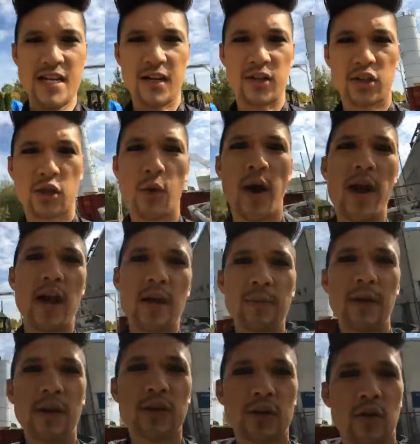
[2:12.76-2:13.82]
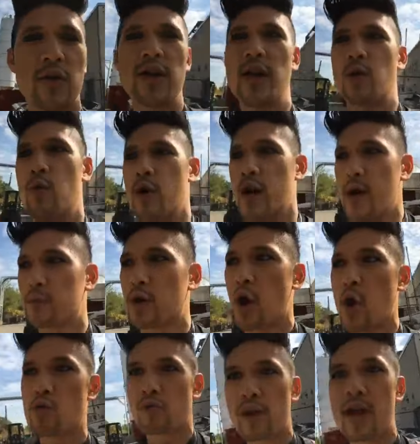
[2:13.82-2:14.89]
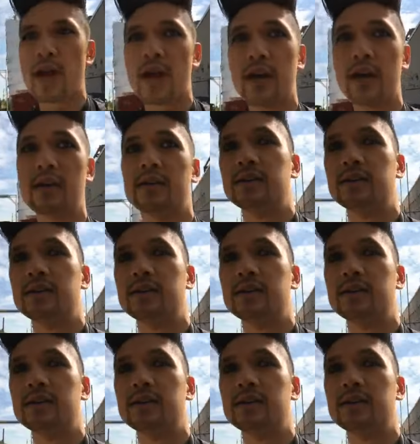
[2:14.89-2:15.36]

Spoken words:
It's 2 a.m. here in Korea. What up, Korea?